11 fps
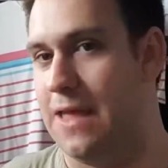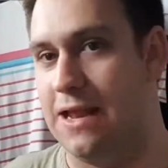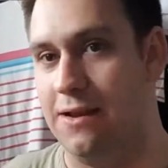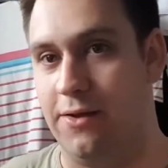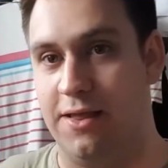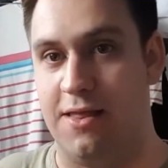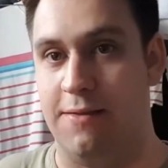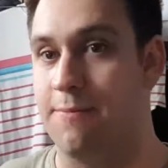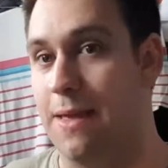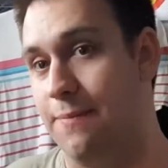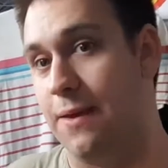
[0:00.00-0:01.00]
And like I said,
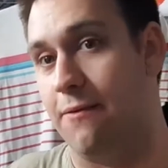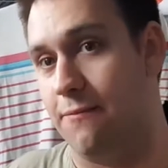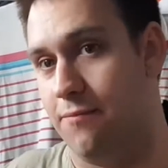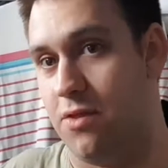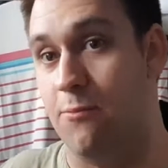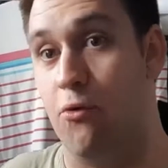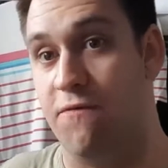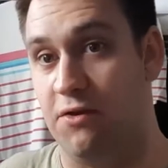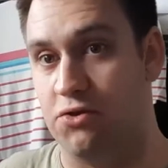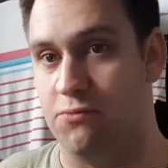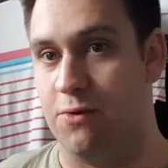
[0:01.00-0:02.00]
there may be some more
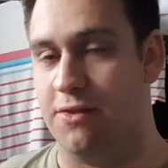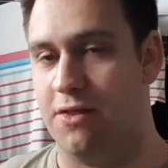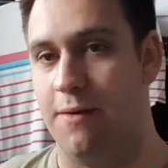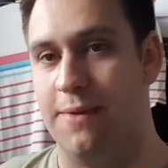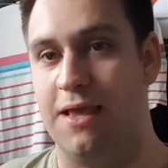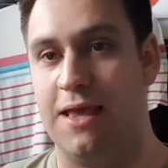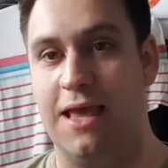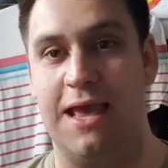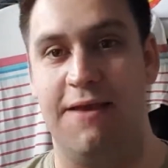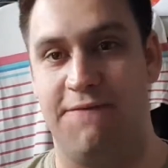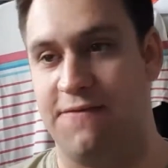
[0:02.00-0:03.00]
future ones coming
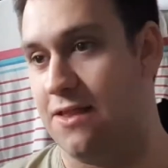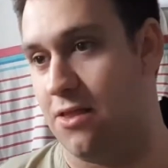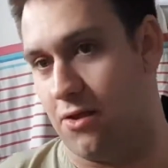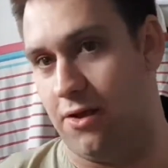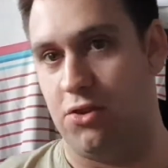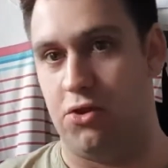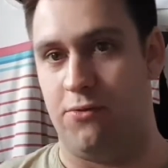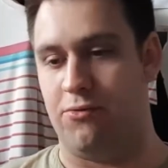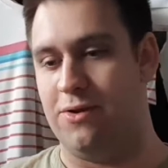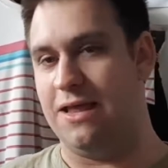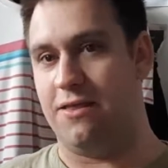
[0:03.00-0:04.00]
if they decide to do it,
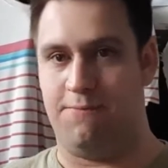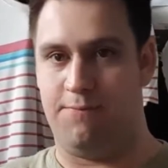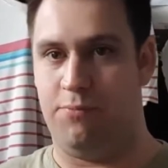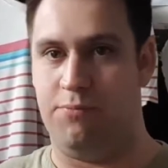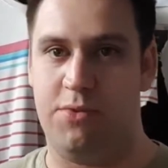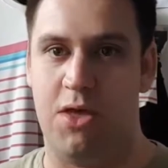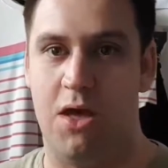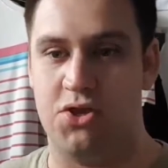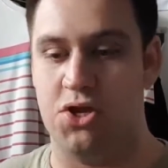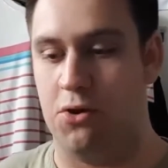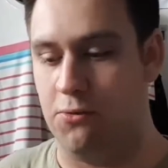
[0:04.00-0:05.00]
or at least
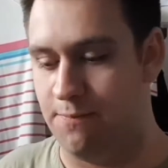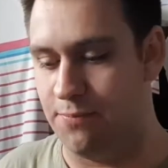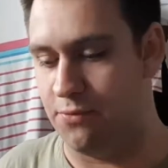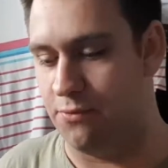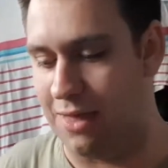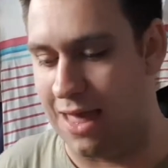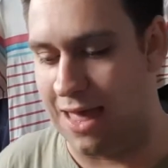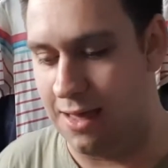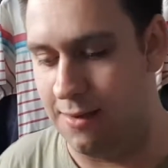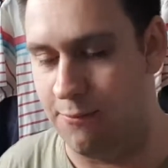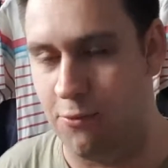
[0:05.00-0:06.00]
Cursed Child
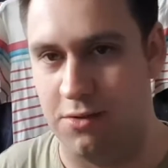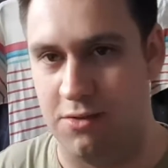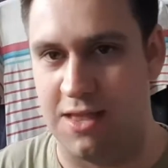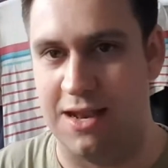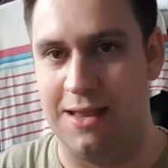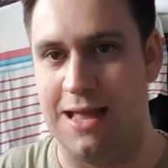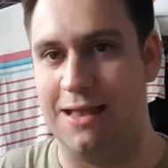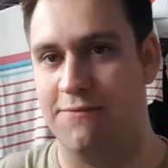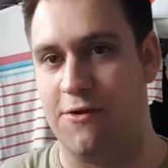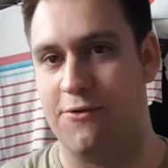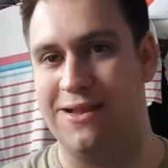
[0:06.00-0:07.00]
ones at
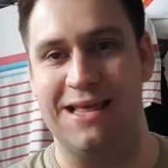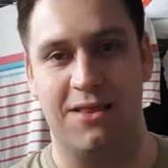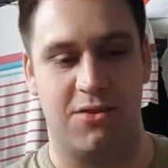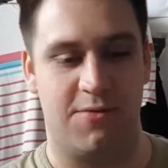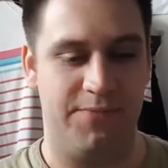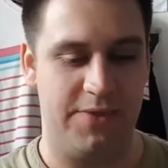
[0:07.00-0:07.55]
the very least.